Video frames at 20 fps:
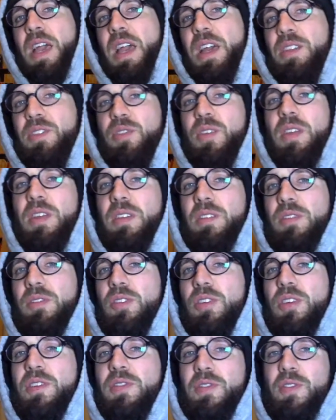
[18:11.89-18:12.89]
and try to
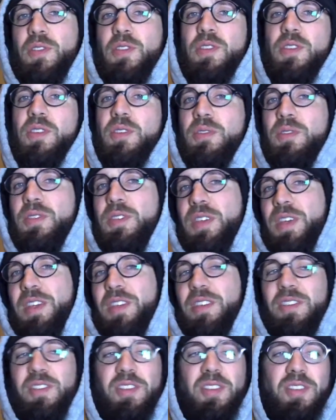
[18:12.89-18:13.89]
look for new
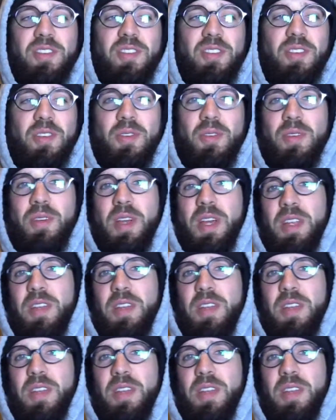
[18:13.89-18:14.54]
things to do